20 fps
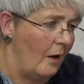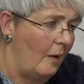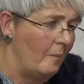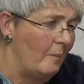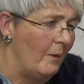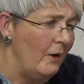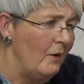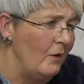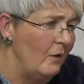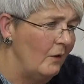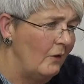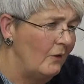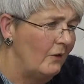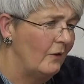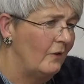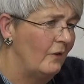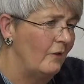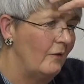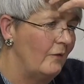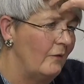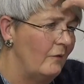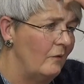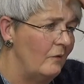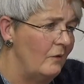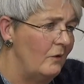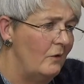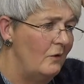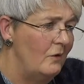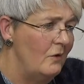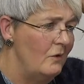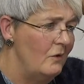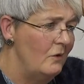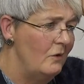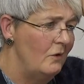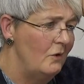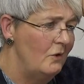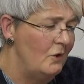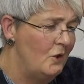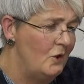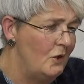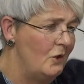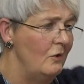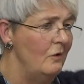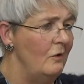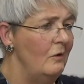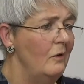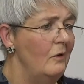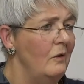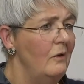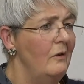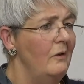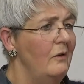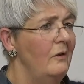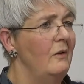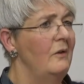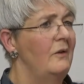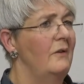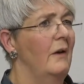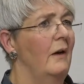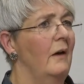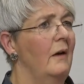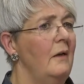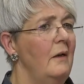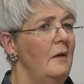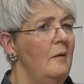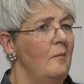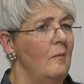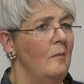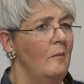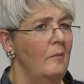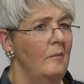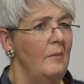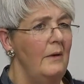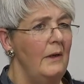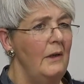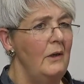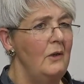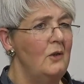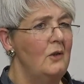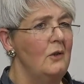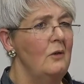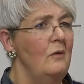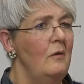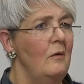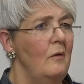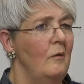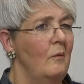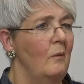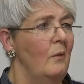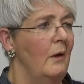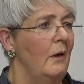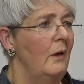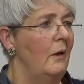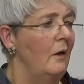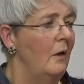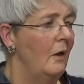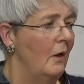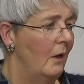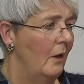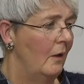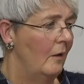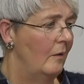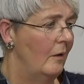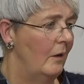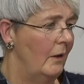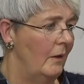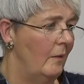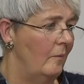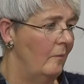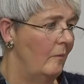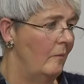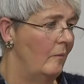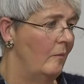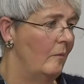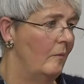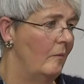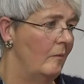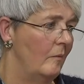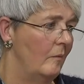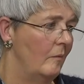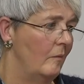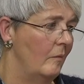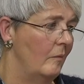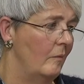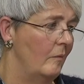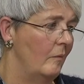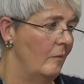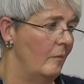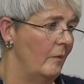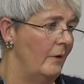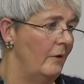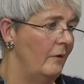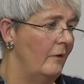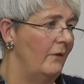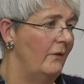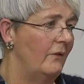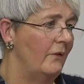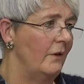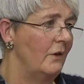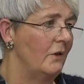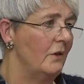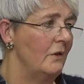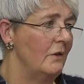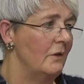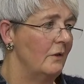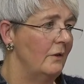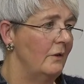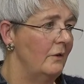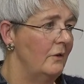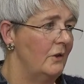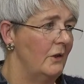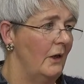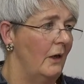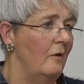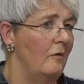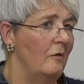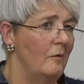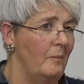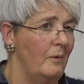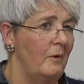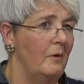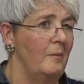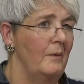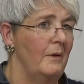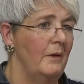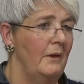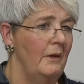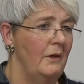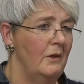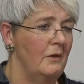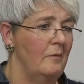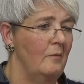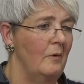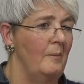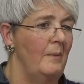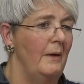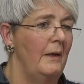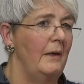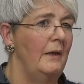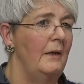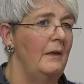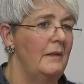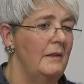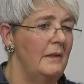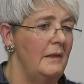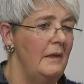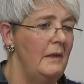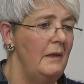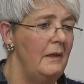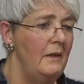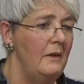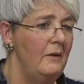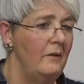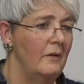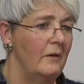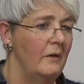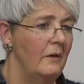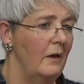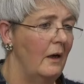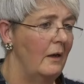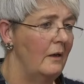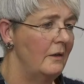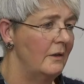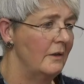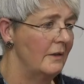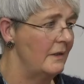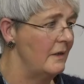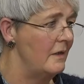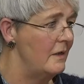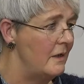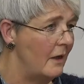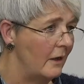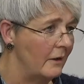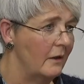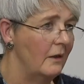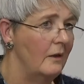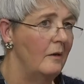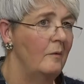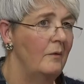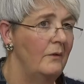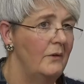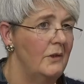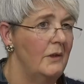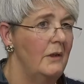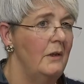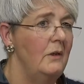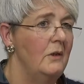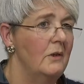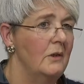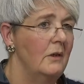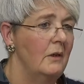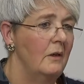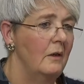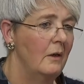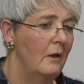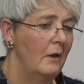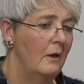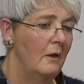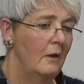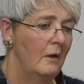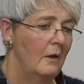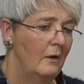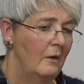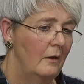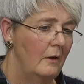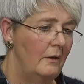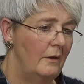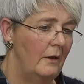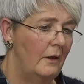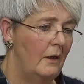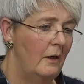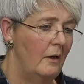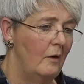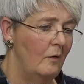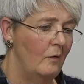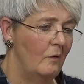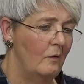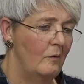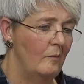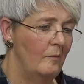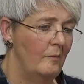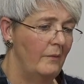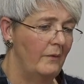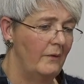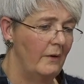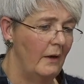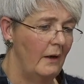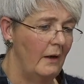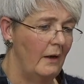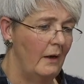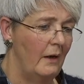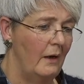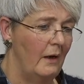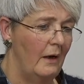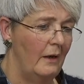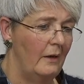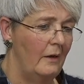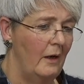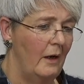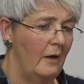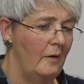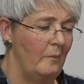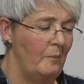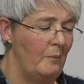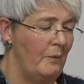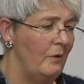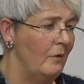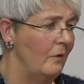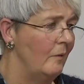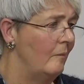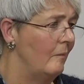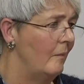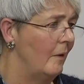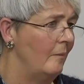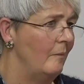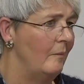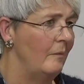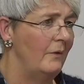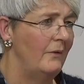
About sort of June time, May, June, when the restrictions on the general population were beginning to ease, and just nothing was changing in the care homes. And poor Mum was